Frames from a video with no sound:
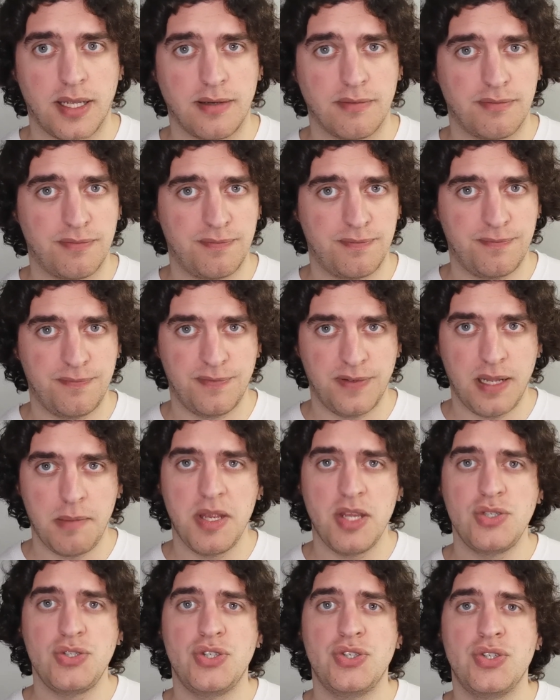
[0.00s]
in
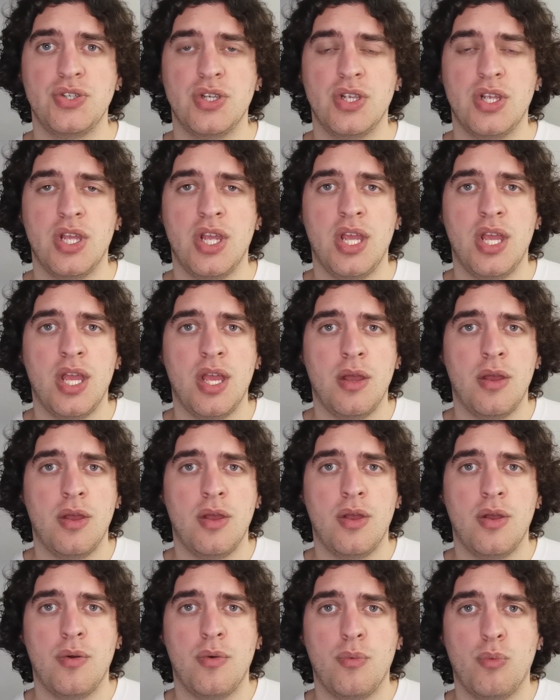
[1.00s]
Flemish,
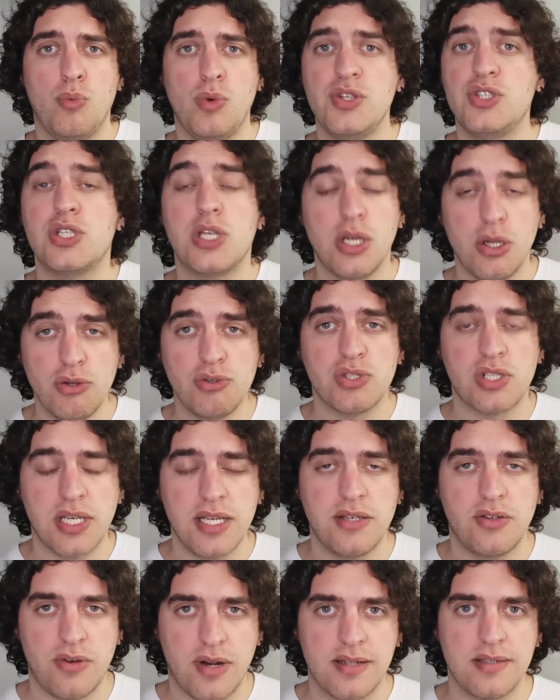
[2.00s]
which
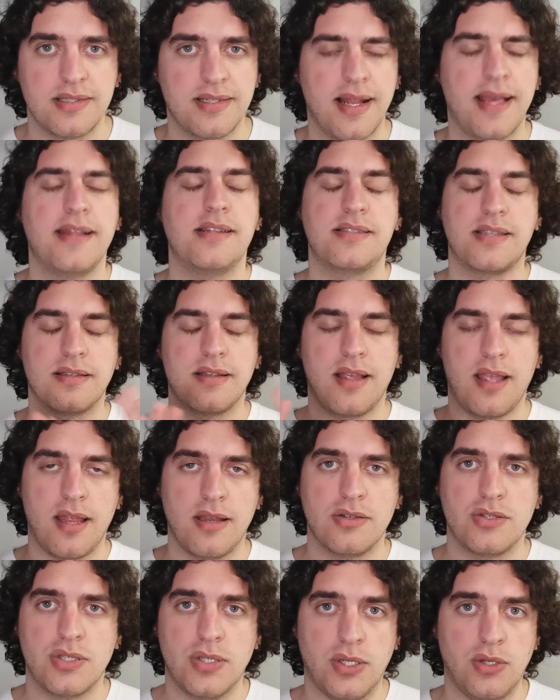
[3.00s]
loosely translates
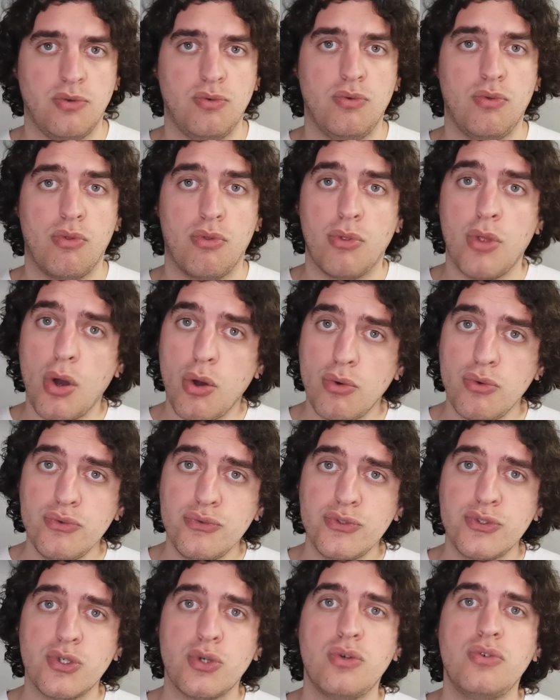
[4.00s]
into
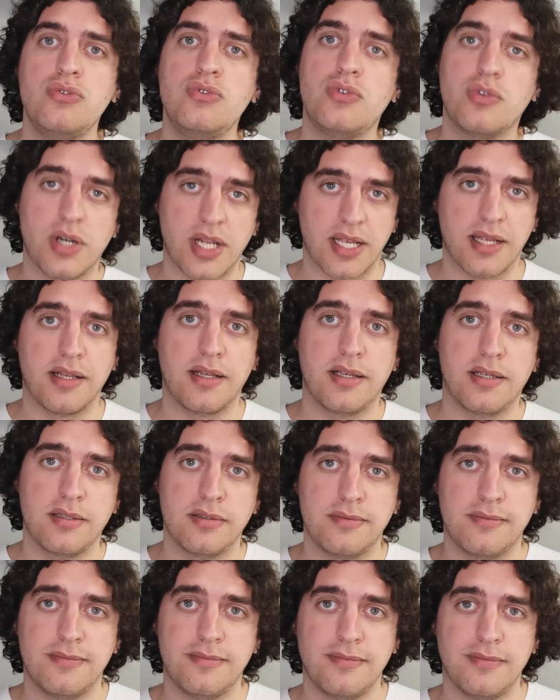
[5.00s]
"those who drink
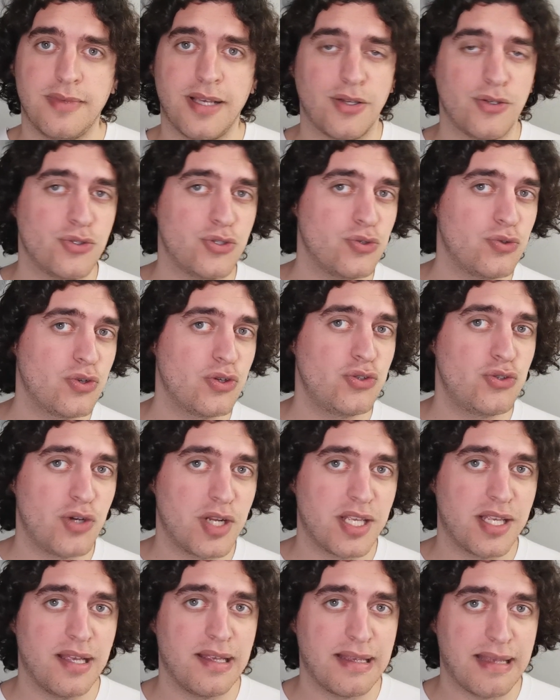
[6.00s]
and do not
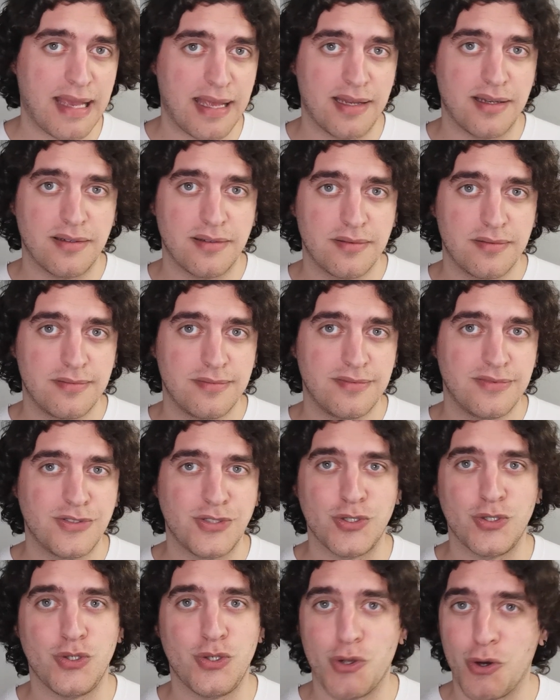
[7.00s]
drink again
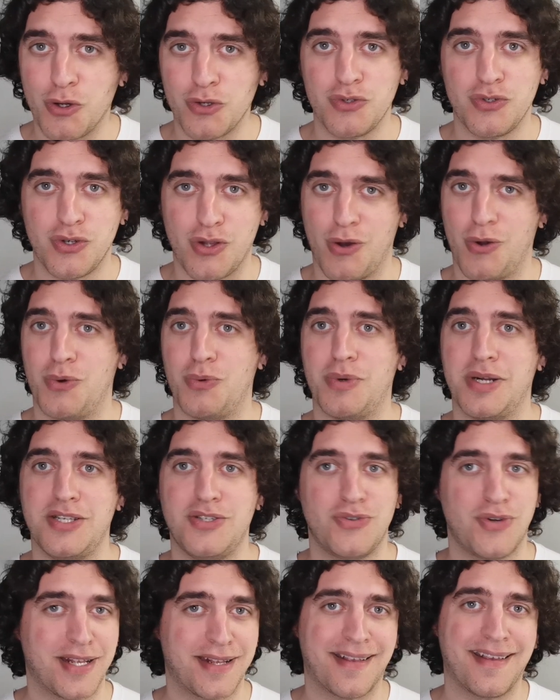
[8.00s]
do not know what
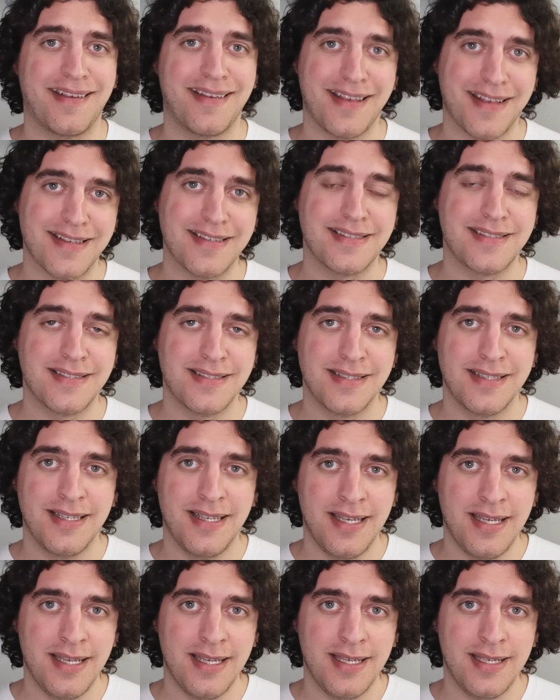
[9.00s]
drinking is,"
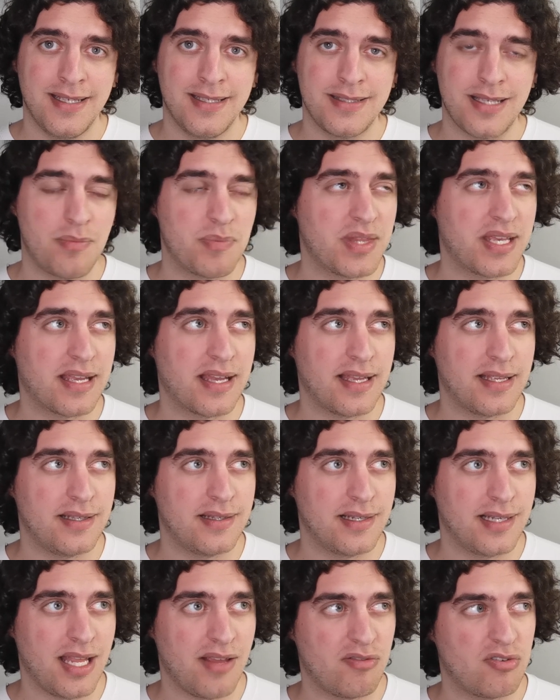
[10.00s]
something I
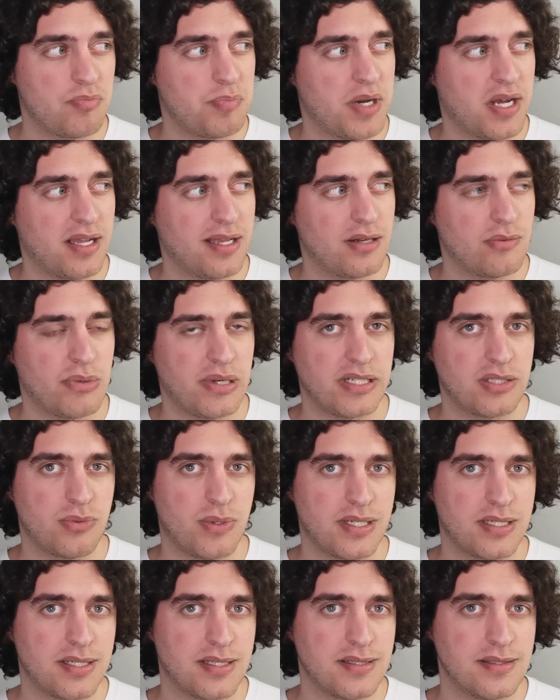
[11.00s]
lived by in my
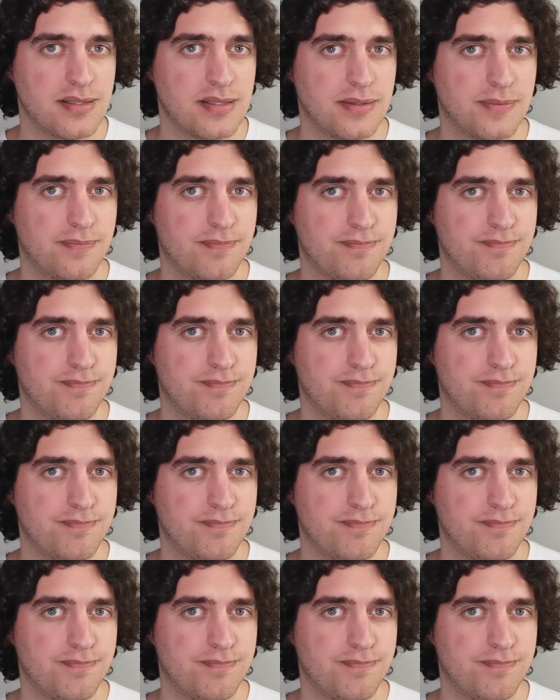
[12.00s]
20s.